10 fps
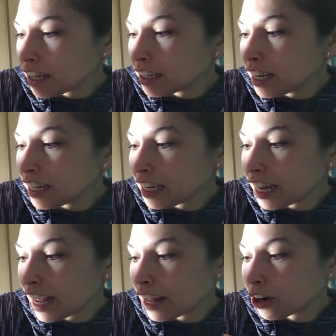Lily
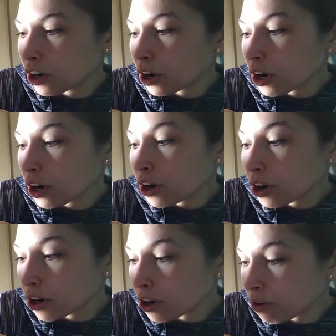had her
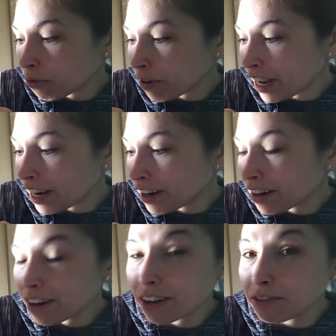own way
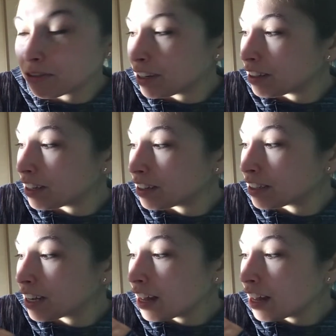of doing things.